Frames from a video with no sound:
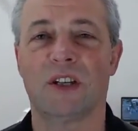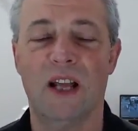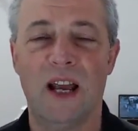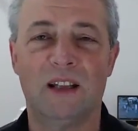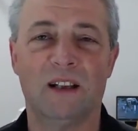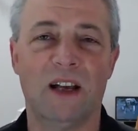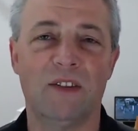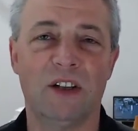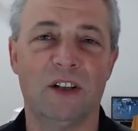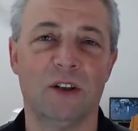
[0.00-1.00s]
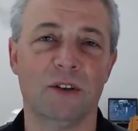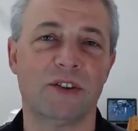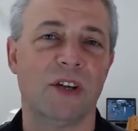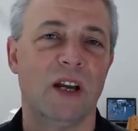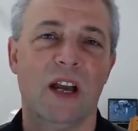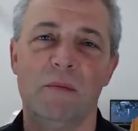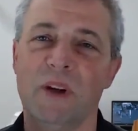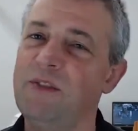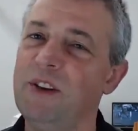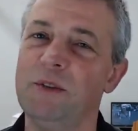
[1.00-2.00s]
It can handle heavy loads.
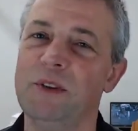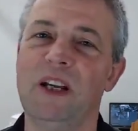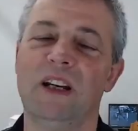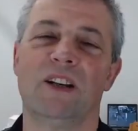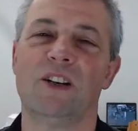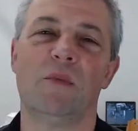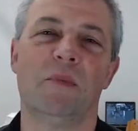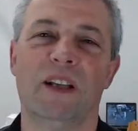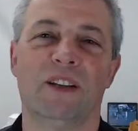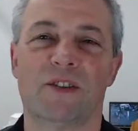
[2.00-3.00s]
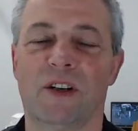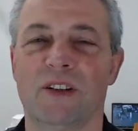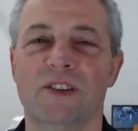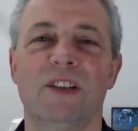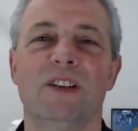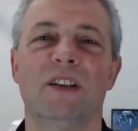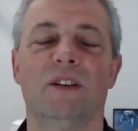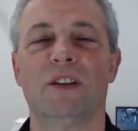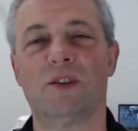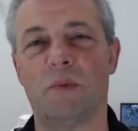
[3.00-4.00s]
But if you don't need it, don't buy the truck, because
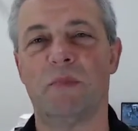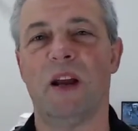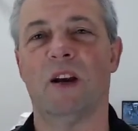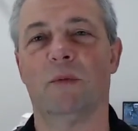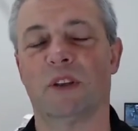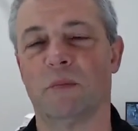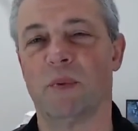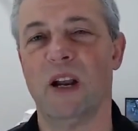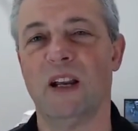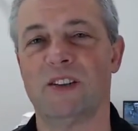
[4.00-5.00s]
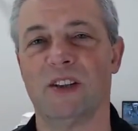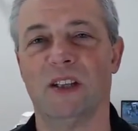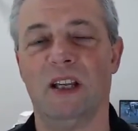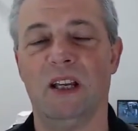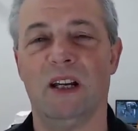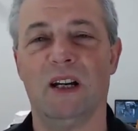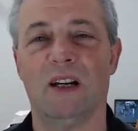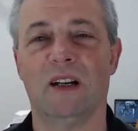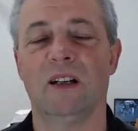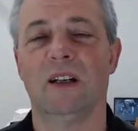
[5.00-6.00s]
this repair with the brakes and the
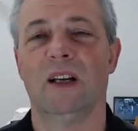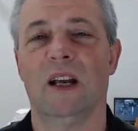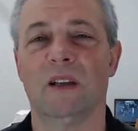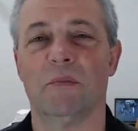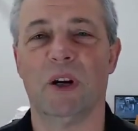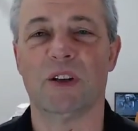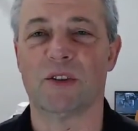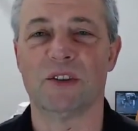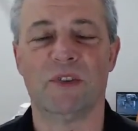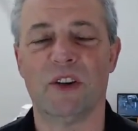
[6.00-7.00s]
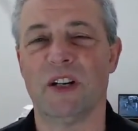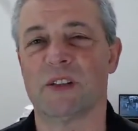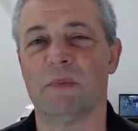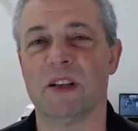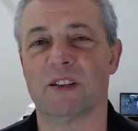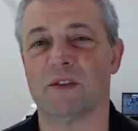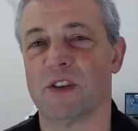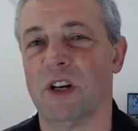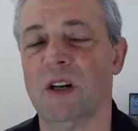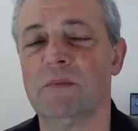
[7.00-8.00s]
ball joint, it's a very expensive
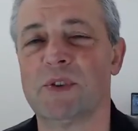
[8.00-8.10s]
job.